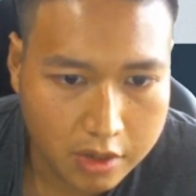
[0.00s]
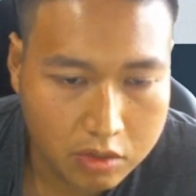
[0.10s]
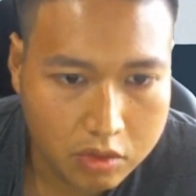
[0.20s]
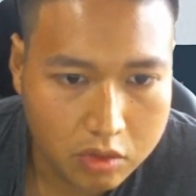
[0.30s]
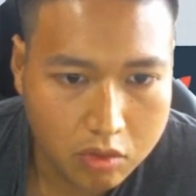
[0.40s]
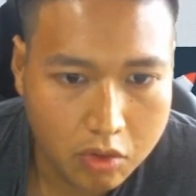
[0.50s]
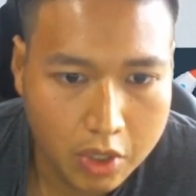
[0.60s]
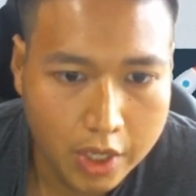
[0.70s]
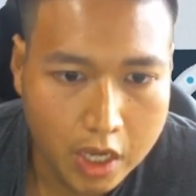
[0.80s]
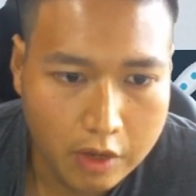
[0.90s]
So
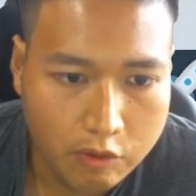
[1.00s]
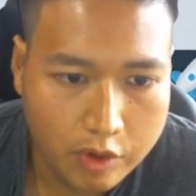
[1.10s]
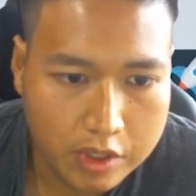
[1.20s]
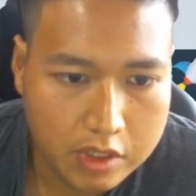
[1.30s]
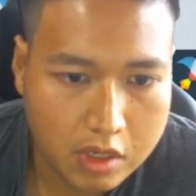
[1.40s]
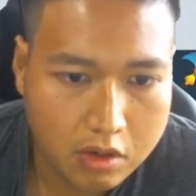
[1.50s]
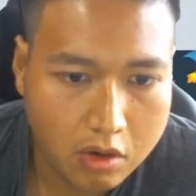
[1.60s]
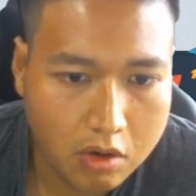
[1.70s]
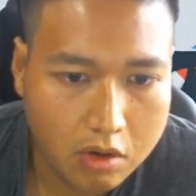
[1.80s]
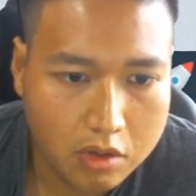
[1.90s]
if you wanna set
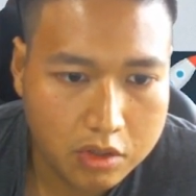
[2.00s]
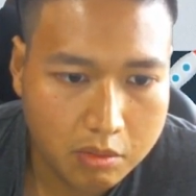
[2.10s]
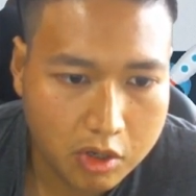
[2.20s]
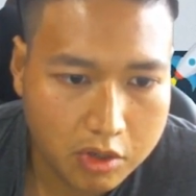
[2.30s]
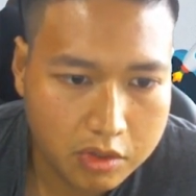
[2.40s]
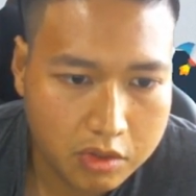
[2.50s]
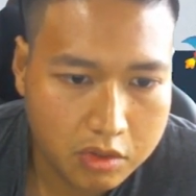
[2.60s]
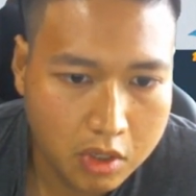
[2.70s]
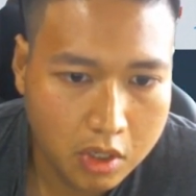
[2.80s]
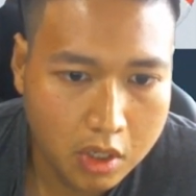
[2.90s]
your stop loss,
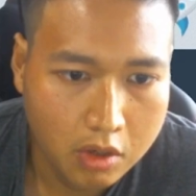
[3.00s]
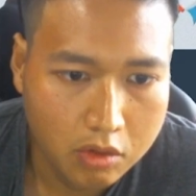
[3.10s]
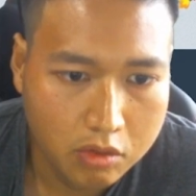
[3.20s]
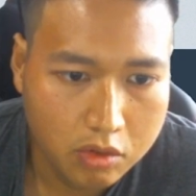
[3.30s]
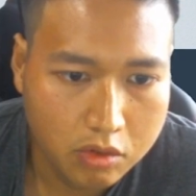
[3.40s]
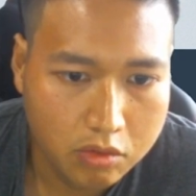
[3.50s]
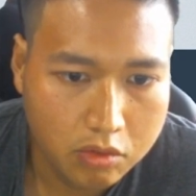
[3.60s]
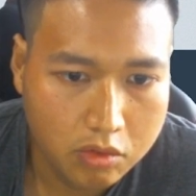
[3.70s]
you know,